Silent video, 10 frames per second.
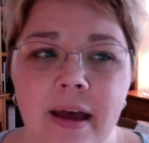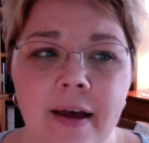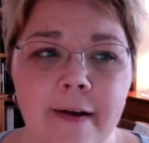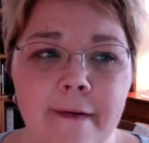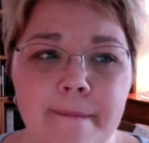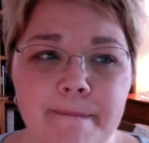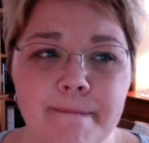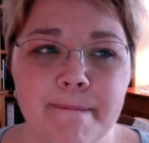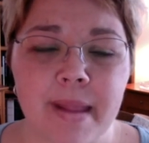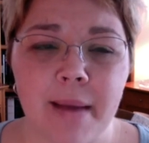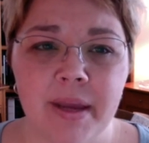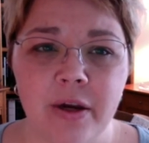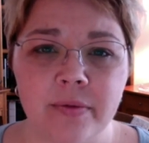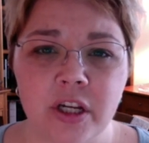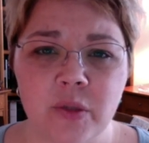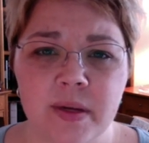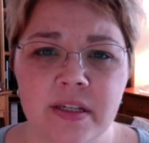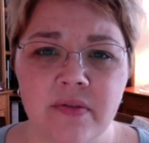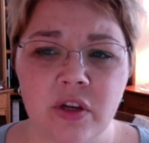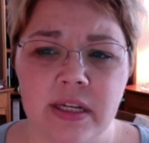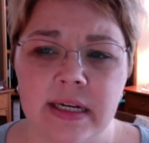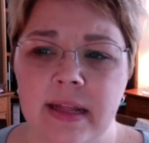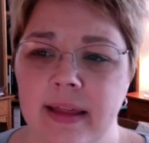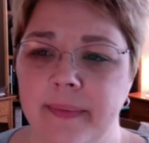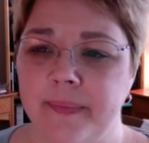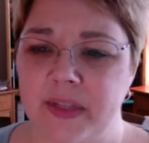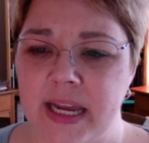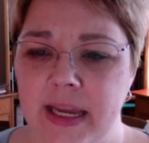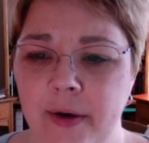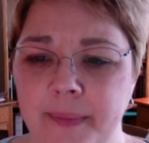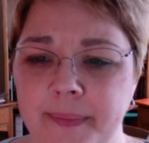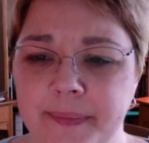I'm here. Touch base if you need anything. Take care.